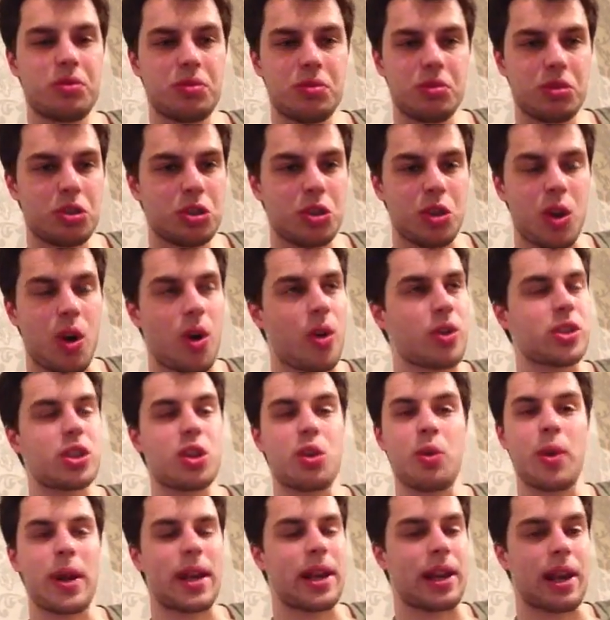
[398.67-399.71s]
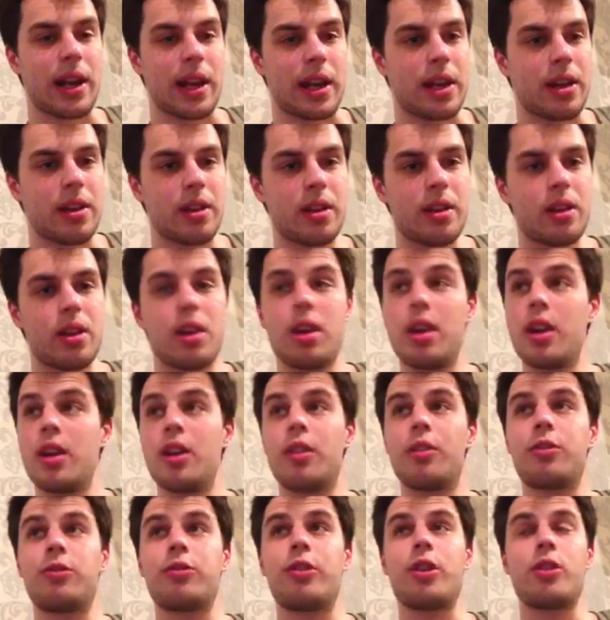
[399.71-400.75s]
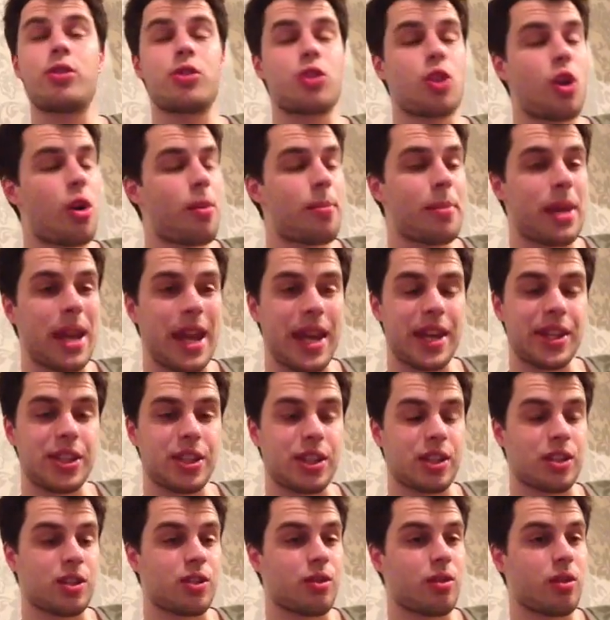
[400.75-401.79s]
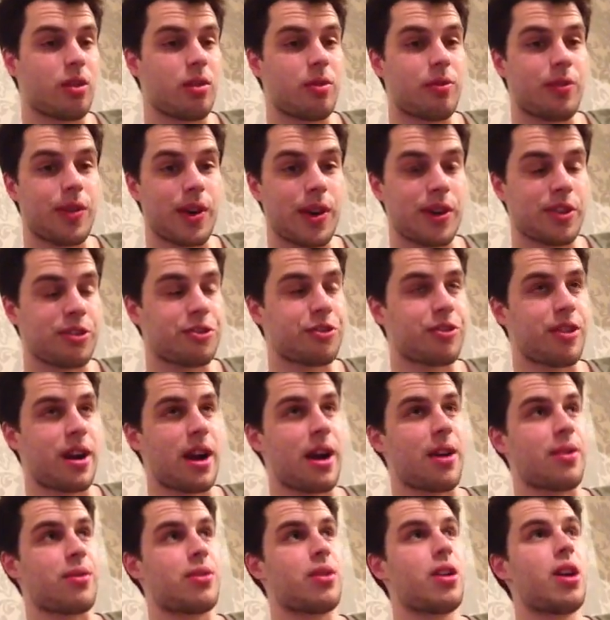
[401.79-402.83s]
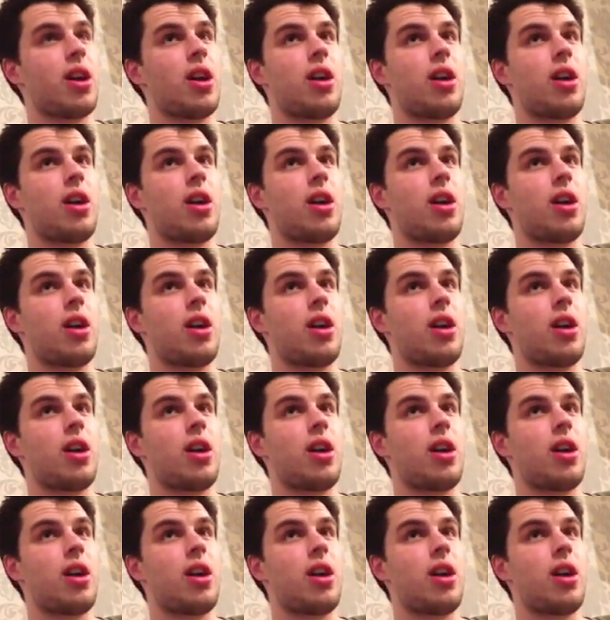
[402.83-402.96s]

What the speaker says: starts quickly, throws combinations from the first round.